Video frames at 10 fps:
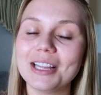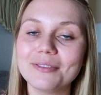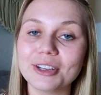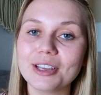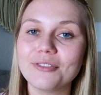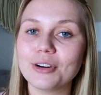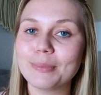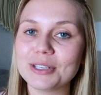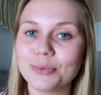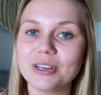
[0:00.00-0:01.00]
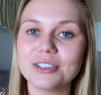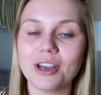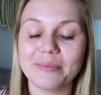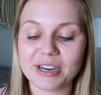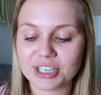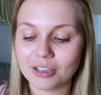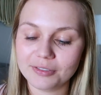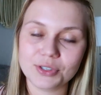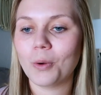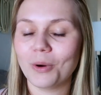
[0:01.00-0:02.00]
love looking for buzzwords on my
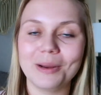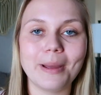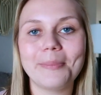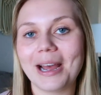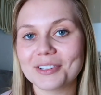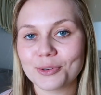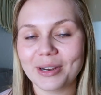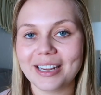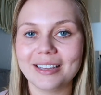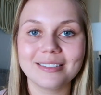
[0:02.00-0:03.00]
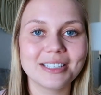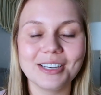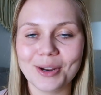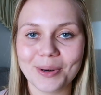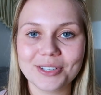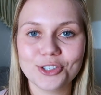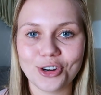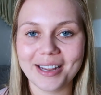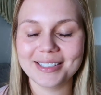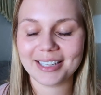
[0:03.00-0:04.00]
shelves or in my past reading to notice
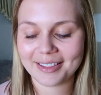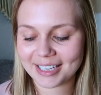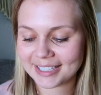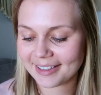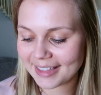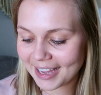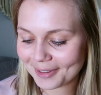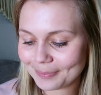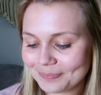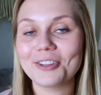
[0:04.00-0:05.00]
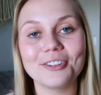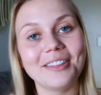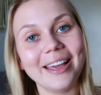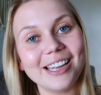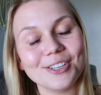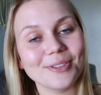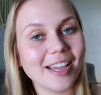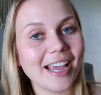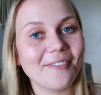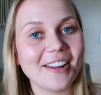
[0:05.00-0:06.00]
trends and things like that. Other than that, I don't
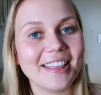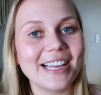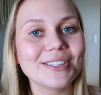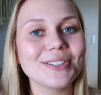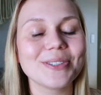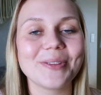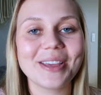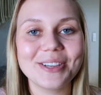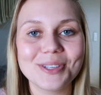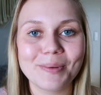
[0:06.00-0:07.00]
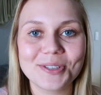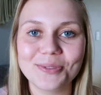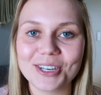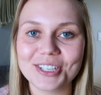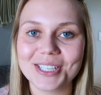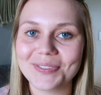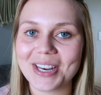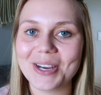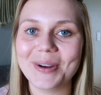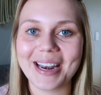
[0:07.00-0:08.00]
think I have anything else. So thank you so much for watching this
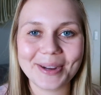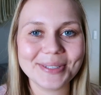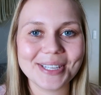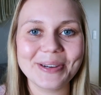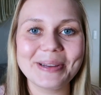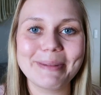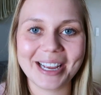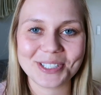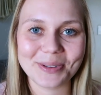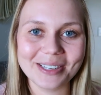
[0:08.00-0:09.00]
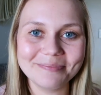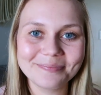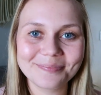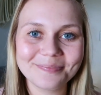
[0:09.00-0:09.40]
video and I will see you in my next one.